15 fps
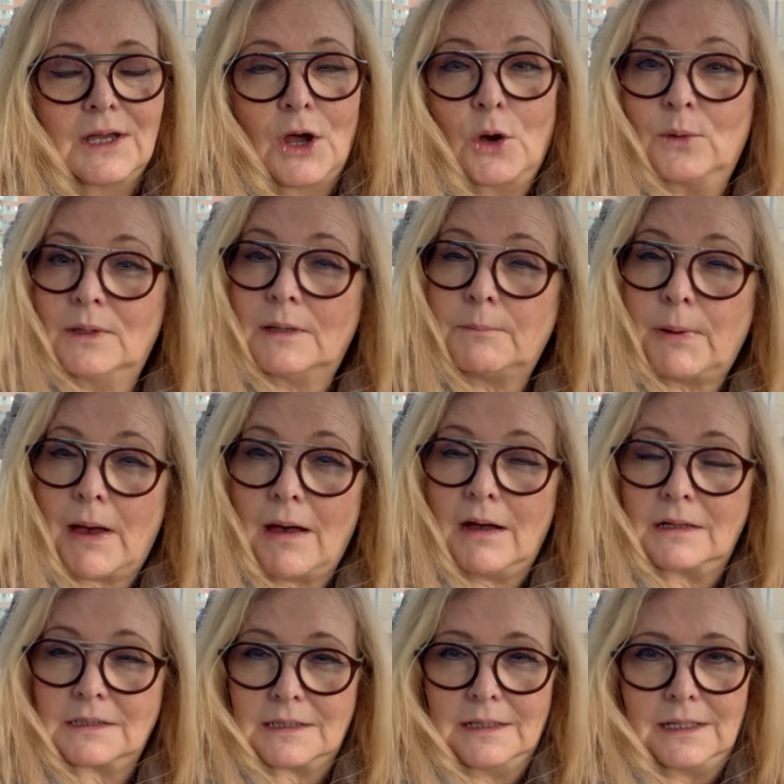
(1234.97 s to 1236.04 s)
only
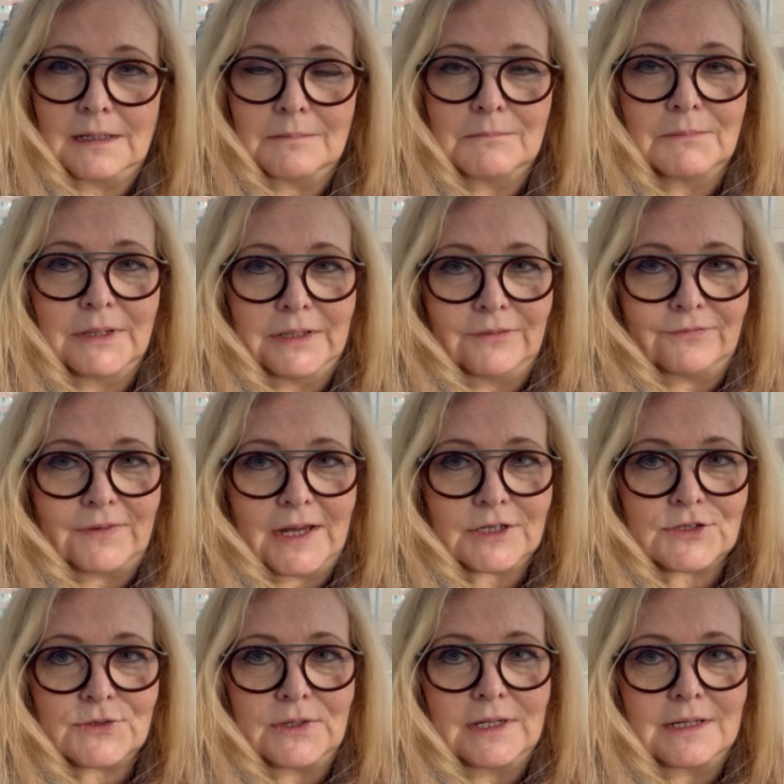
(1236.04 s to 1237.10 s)
partly
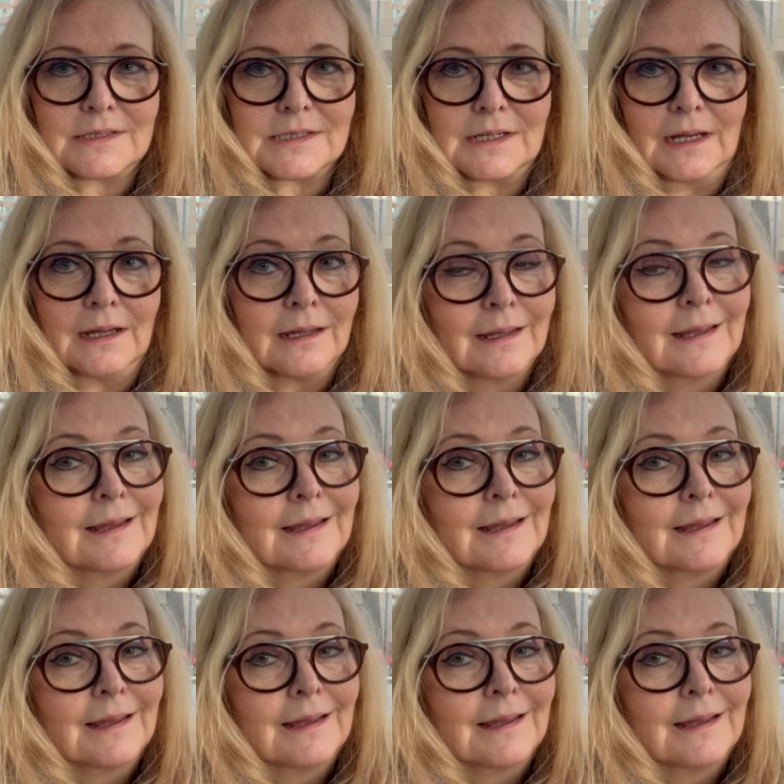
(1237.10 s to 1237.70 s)
manufacture in Italy